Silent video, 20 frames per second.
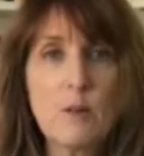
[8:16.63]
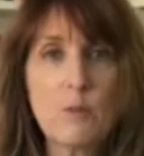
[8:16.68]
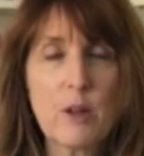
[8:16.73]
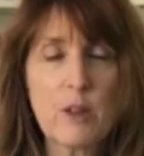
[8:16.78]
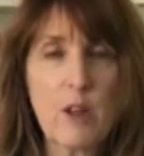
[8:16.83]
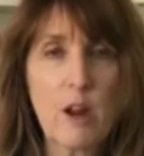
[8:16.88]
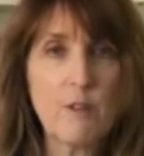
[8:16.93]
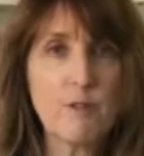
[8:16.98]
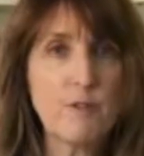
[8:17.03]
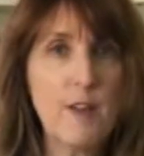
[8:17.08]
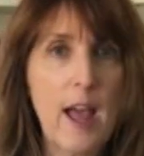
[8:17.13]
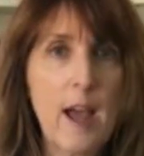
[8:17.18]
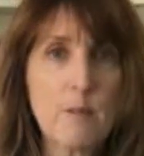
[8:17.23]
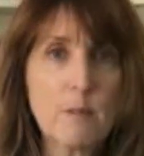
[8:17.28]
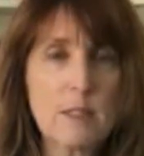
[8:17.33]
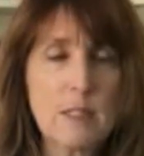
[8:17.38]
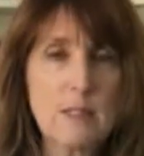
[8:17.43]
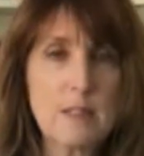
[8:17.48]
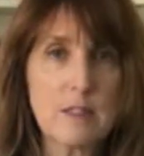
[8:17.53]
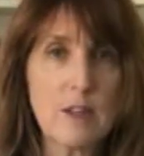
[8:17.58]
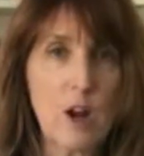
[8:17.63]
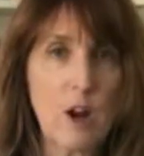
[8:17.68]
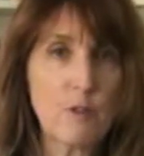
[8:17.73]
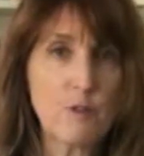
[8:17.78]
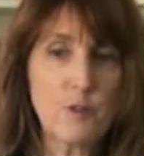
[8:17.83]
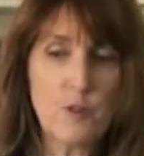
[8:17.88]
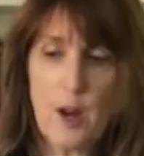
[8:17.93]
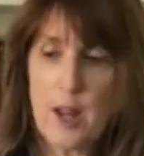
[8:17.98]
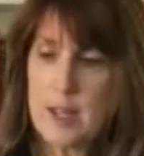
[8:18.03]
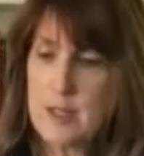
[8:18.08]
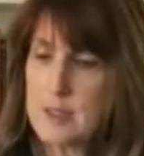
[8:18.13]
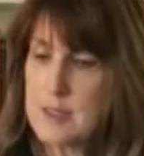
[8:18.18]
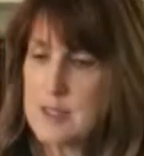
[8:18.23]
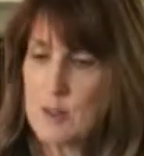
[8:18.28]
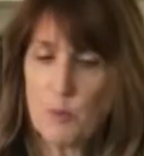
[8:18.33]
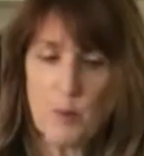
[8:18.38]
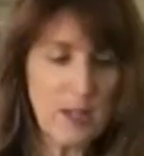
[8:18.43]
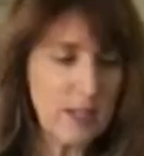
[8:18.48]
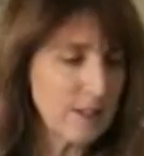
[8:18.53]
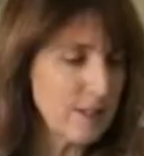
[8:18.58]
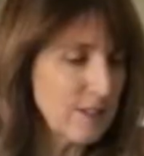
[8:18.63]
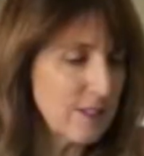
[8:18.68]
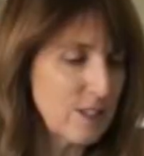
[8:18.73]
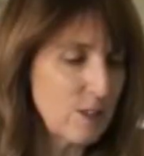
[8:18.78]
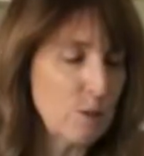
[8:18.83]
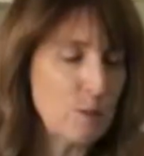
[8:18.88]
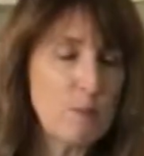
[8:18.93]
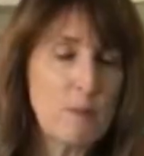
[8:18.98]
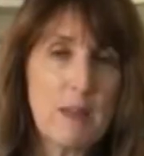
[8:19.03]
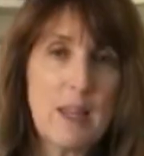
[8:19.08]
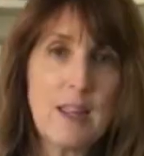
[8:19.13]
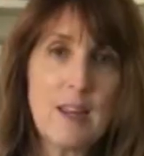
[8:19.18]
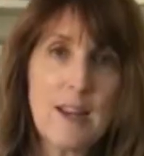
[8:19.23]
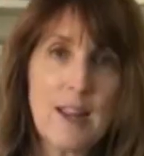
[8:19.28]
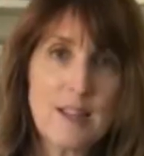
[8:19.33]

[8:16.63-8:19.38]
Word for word: with our families and our friends, and we can still meet